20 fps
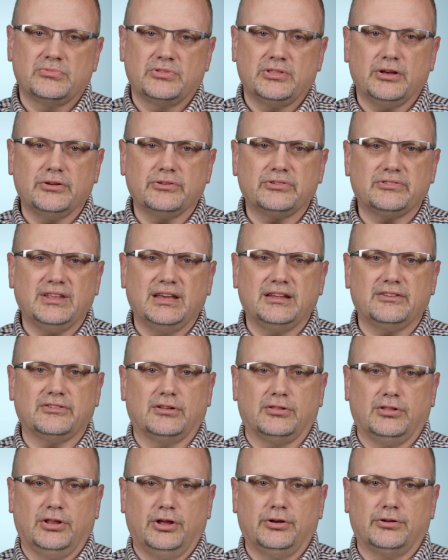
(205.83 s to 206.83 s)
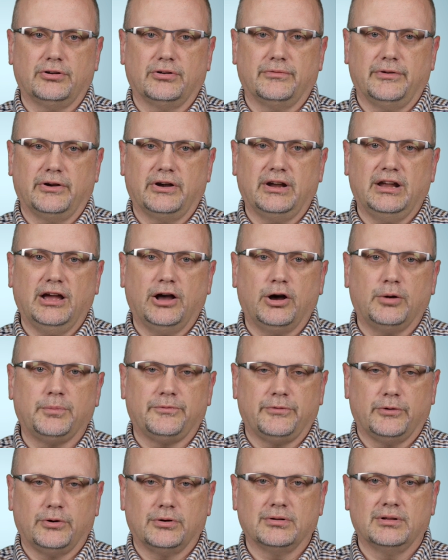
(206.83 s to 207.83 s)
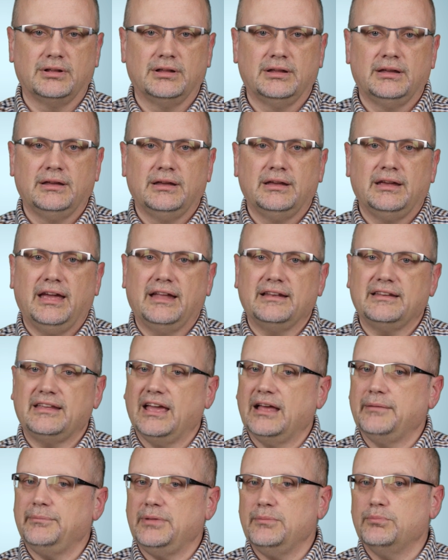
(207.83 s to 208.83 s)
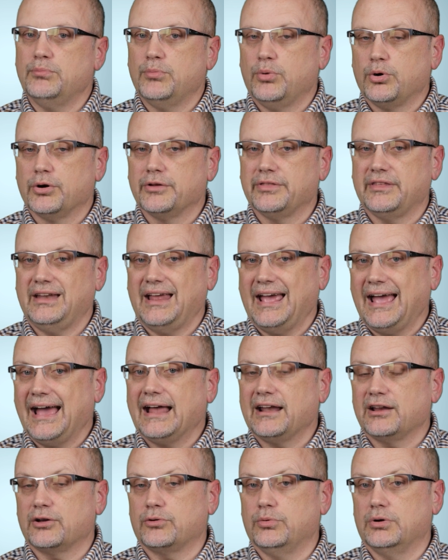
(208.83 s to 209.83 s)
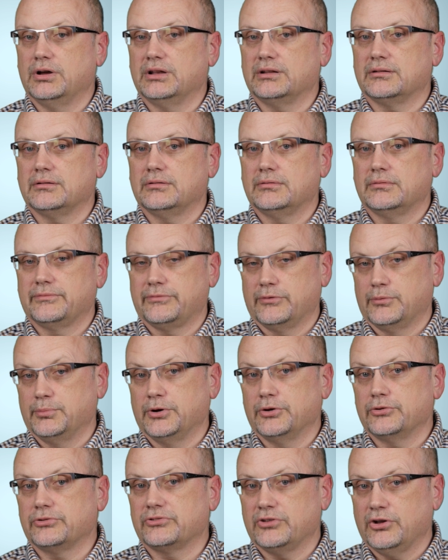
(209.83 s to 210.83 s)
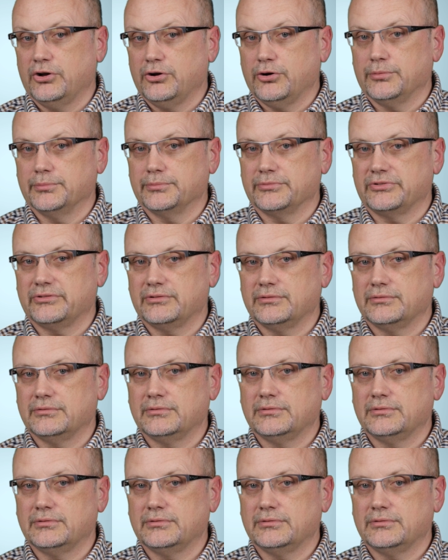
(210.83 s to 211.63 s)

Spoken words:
those things alone are very helpful and can be more than adequate for most homes.